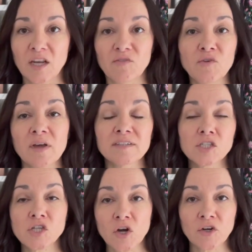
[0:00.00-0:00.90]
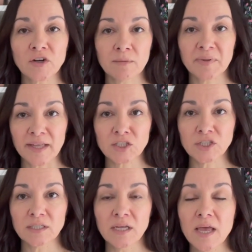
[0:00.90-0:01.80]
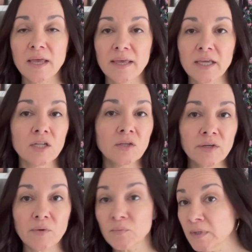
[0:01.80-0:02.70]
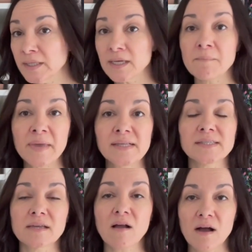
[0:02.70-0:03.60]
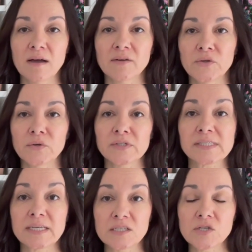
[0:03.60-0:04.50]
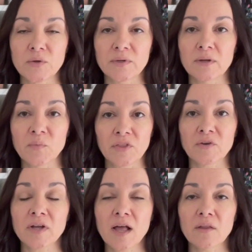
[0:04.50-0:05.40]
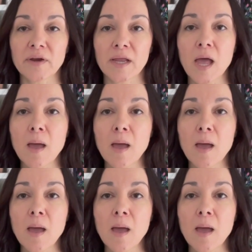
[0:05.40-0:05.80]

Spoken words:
Now, if you have a darker complexion, it could look really amazing on your skin tone and with your coloring.